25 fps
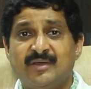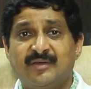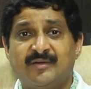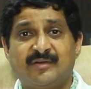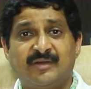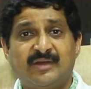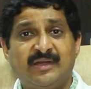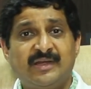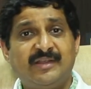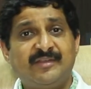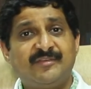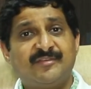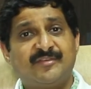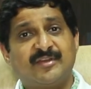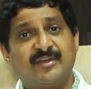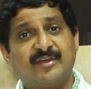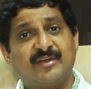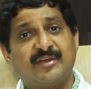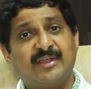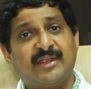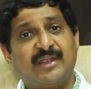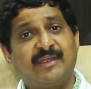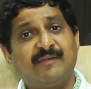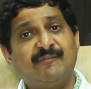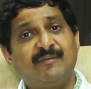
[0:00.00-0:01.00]
release the
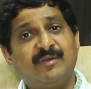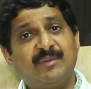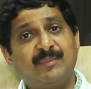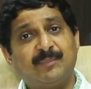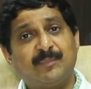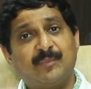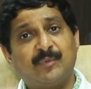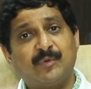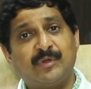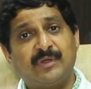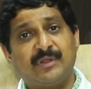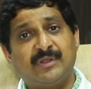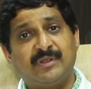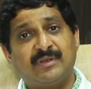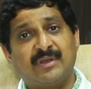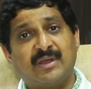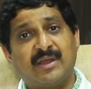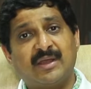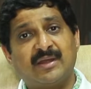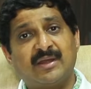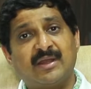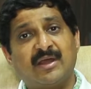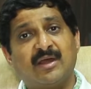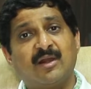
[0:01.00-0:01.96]
A1 pulley and